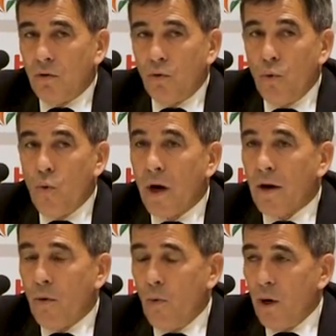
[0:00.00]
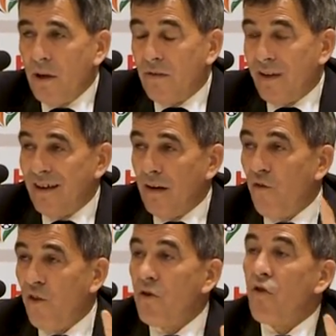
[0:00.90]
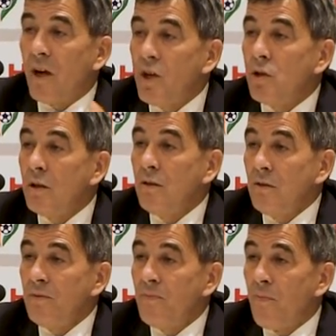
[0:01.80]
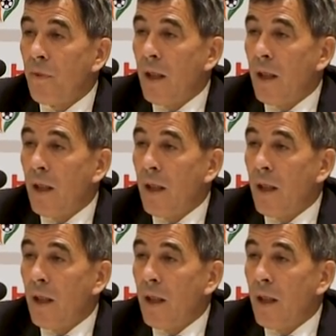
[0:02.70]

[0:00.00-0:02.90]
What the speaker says: to work with the federation.